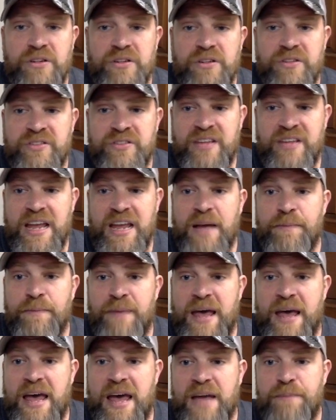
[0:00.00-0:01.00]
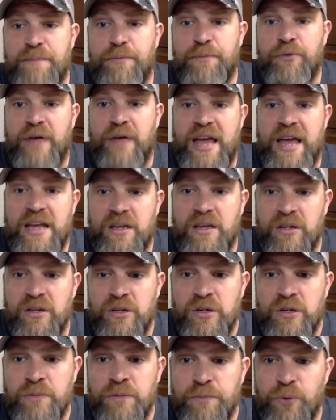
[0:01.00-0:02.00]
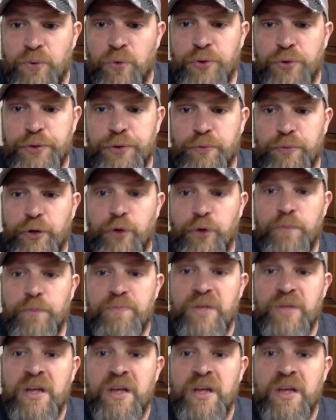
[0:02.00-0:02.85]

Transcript: sandbag plank pull through.